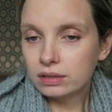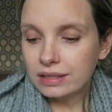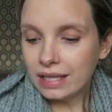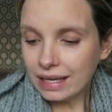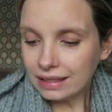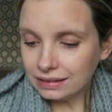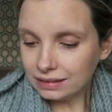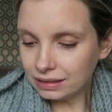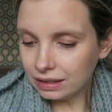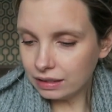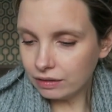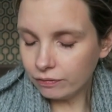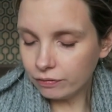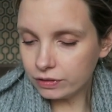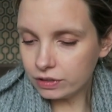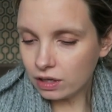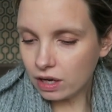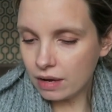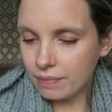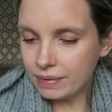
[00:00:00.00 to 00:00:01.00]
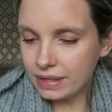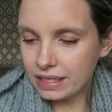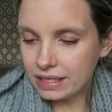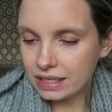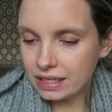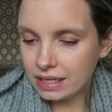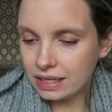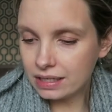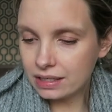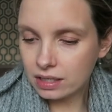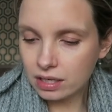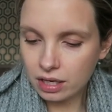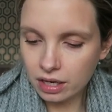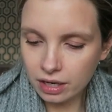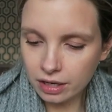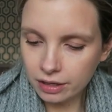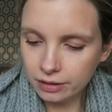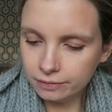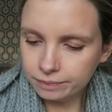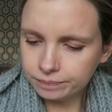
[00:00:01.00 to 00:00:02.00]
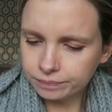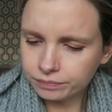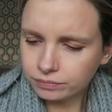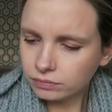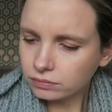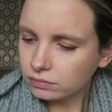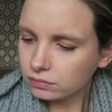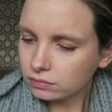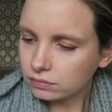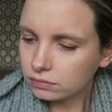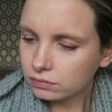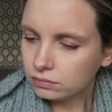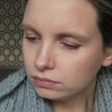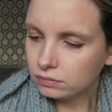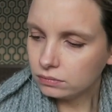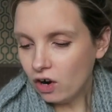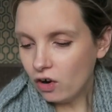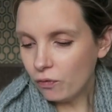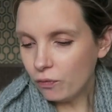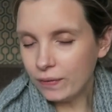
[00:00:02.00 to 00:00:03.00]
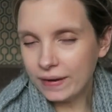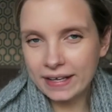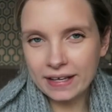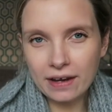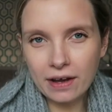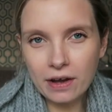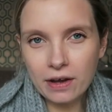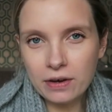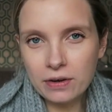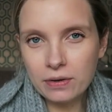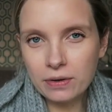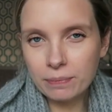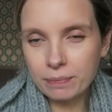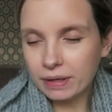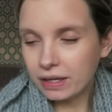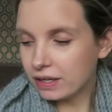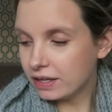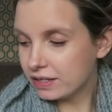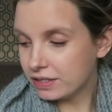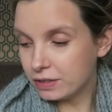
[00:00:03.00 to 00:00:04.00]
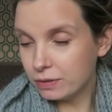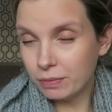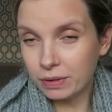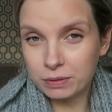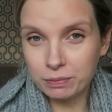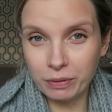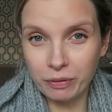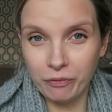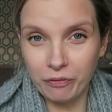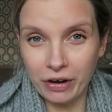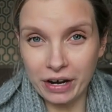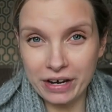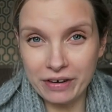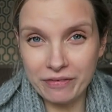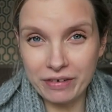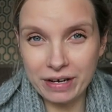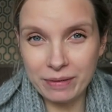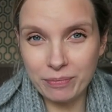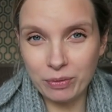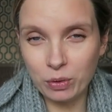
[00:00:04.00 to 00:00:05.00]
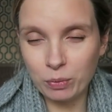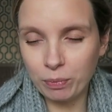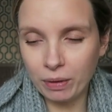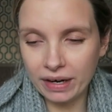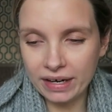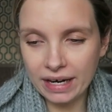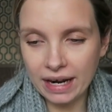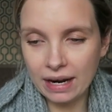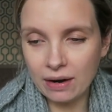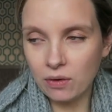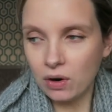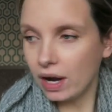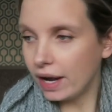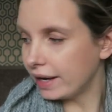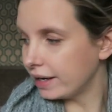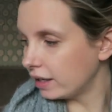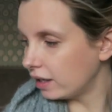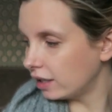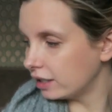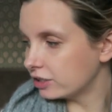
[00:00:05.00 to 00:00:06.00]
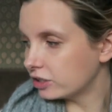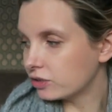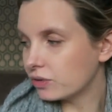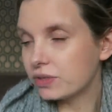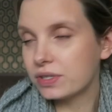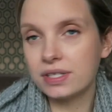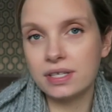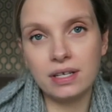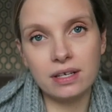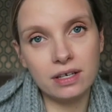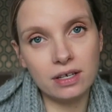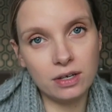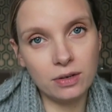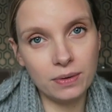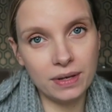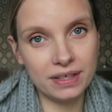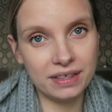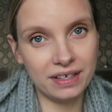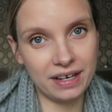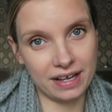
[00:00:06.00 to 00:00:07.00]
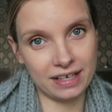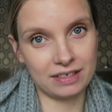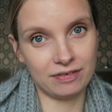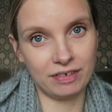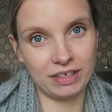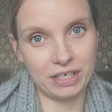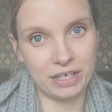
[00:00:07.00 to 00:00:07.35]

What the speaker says: Testing for diabetes. Off we go, because you must be really, really bored by now, and I shall see you in the next